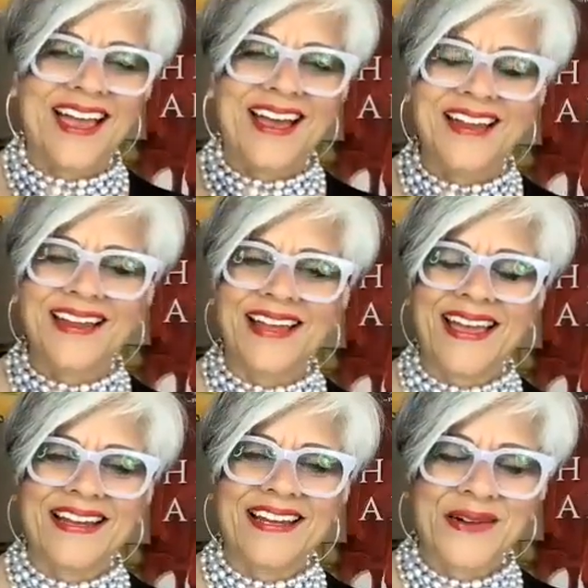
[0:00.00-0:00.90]
add in
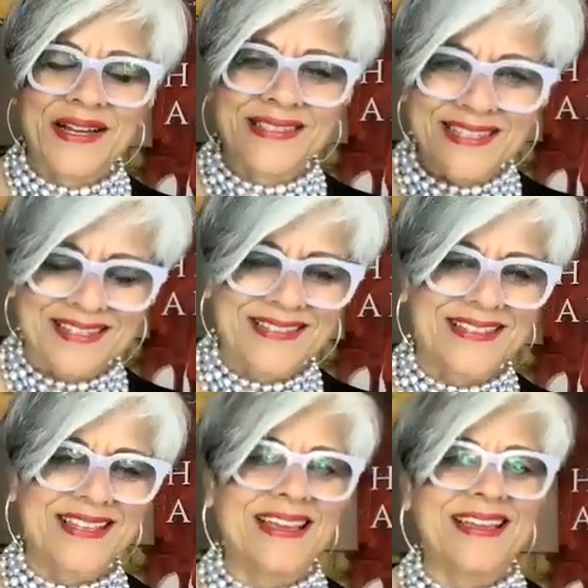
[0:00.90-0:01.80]
any transition
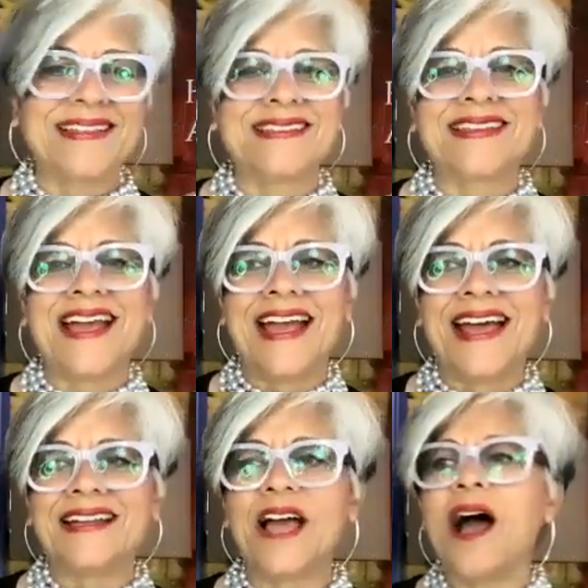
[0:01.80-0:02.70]
scenes,
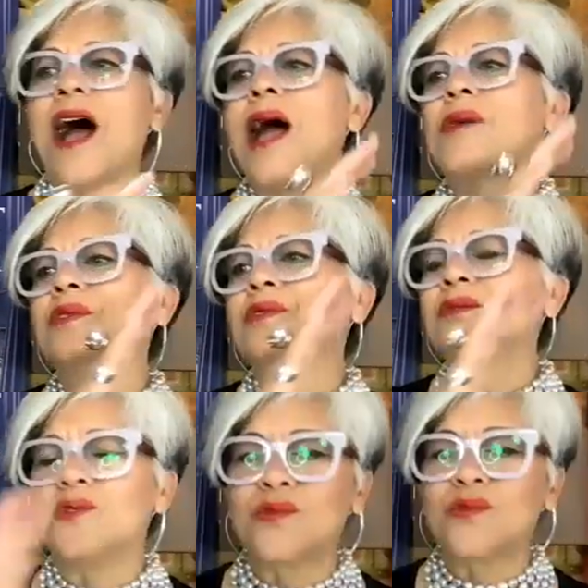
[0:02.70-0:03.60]
and I will